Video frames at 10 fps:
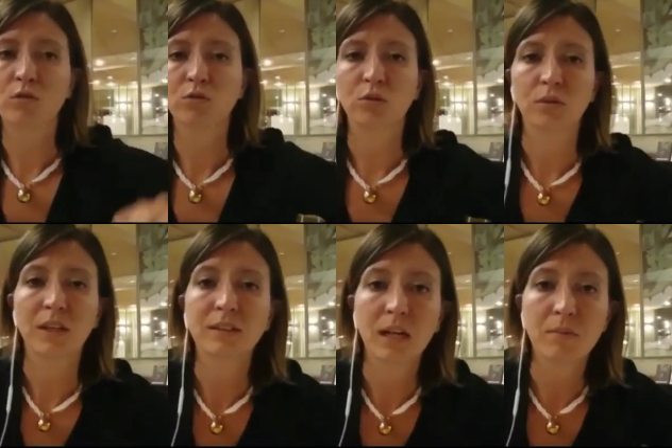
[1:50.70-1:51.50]
those
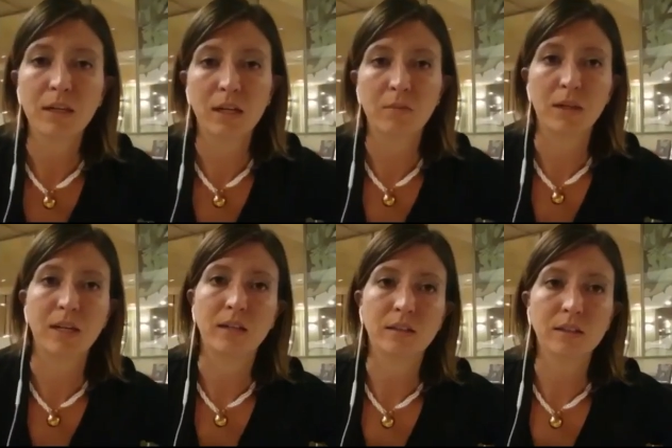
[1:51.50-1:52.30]
that can be
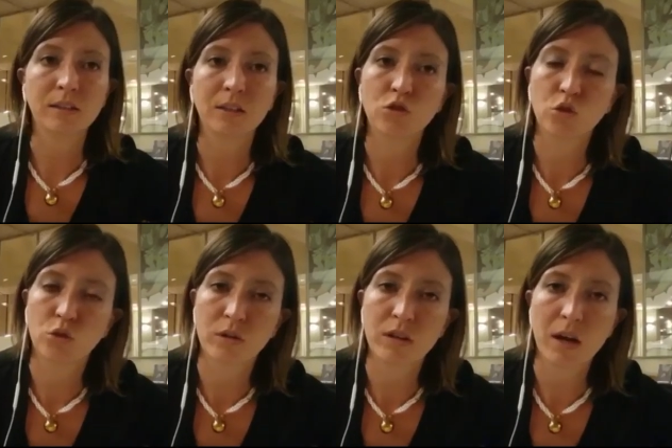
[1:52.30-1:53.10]
eliminated
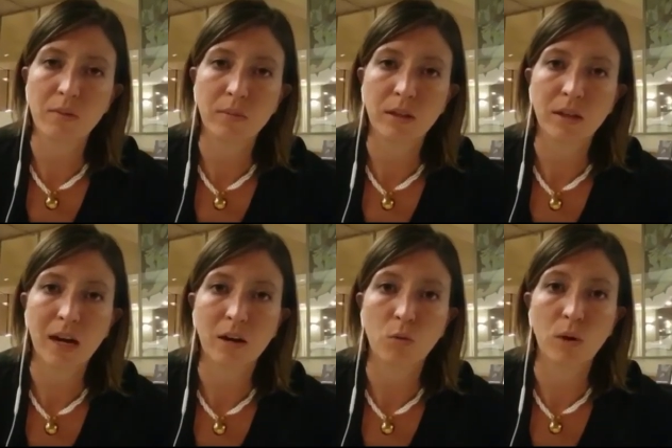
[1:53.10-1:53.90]
through renaming
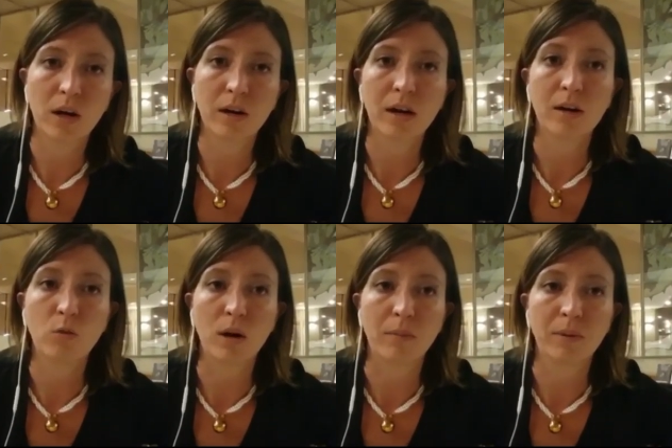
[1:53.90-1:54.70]
are WAR
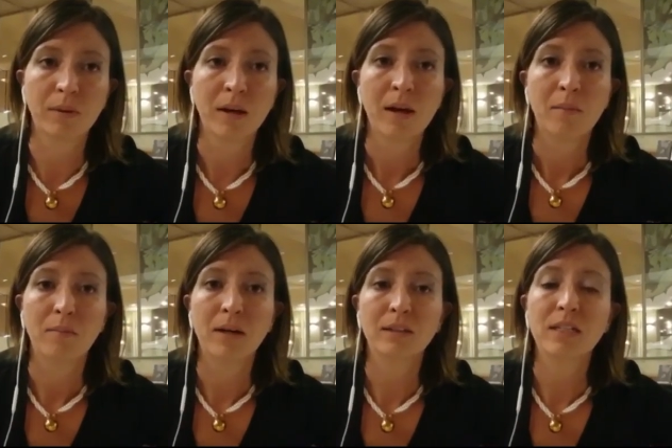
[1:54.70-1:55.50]
and WAW
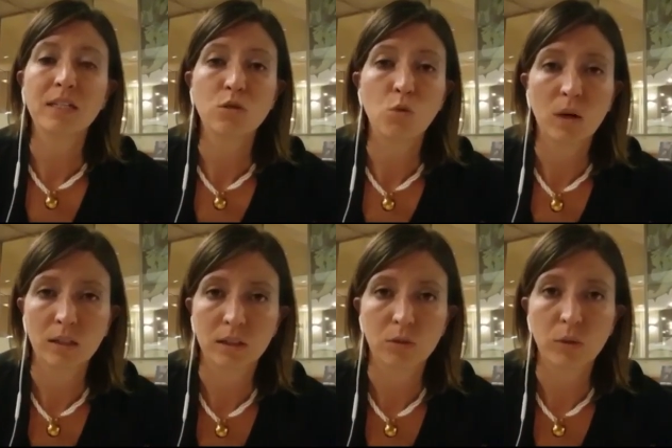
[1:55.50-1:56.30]
but is
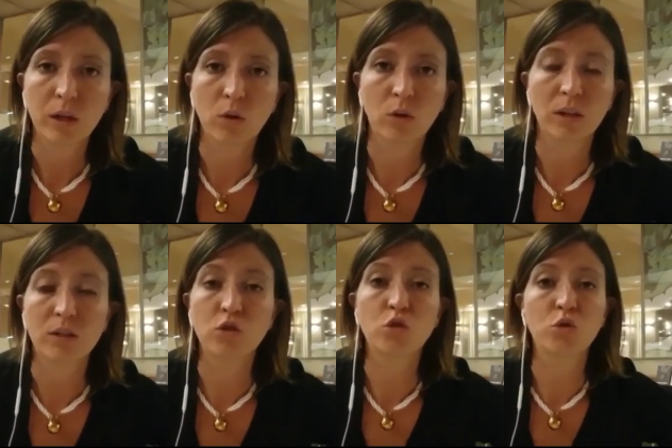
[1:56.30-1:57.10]
one that we call
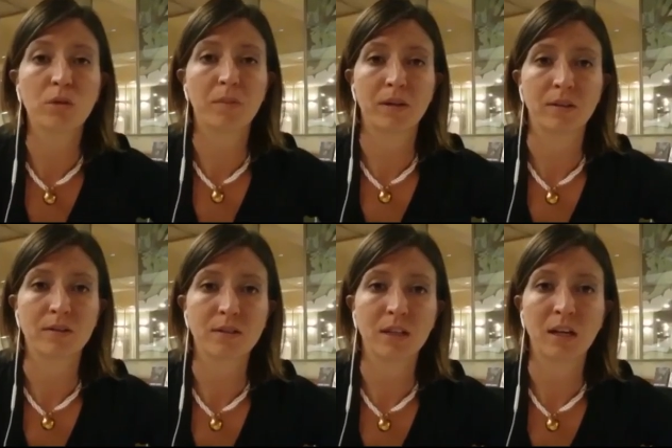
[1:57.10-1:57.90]
a true
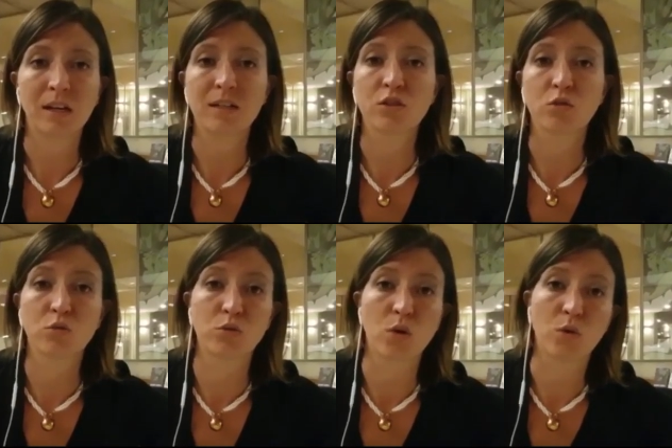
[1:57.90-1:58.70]
dependency and is
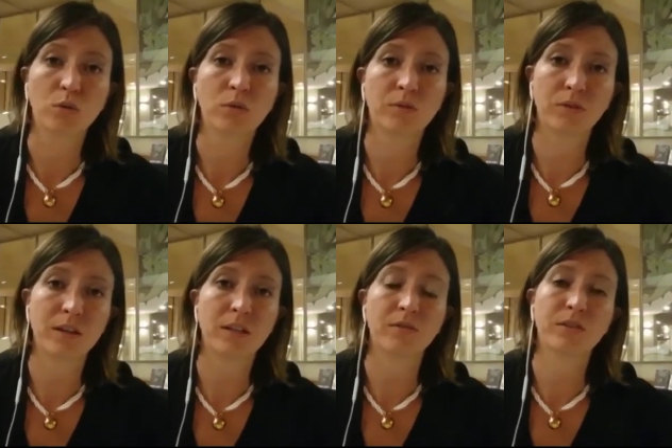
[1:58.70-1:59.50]
raw,
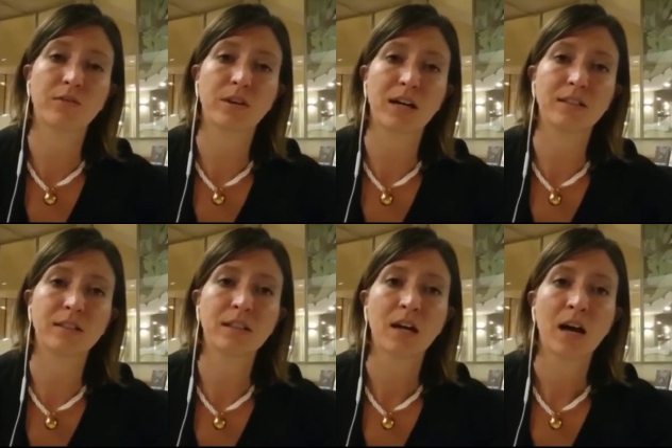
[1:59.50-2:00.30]
read after
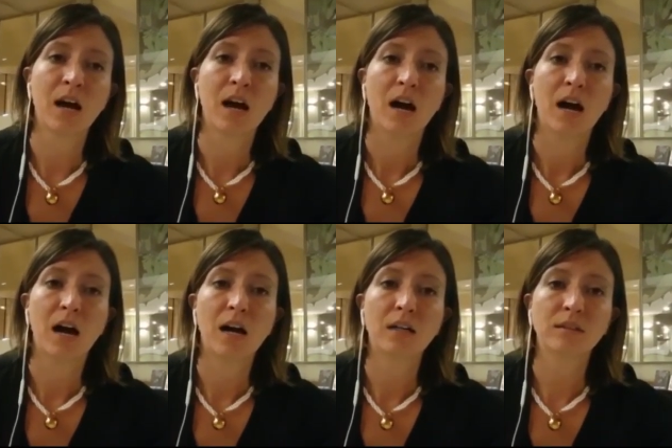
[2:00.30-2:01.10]
writing.
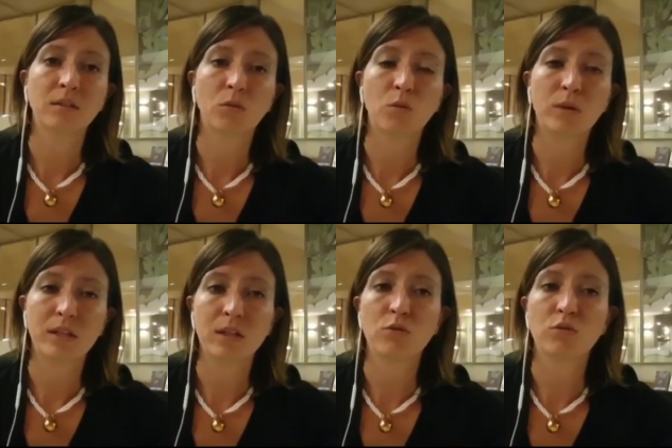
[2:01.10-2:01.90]
And we
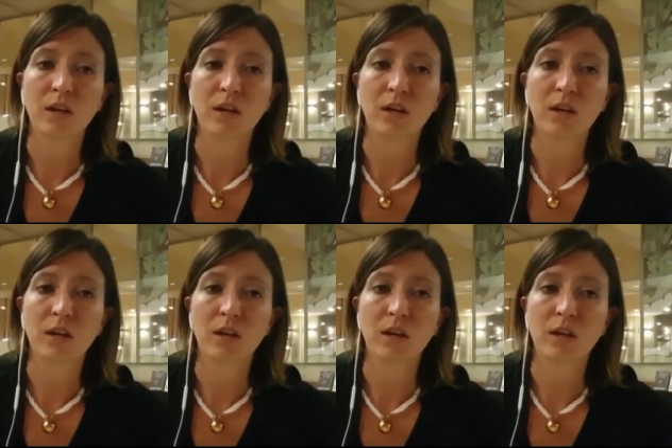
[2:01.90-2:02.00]
need to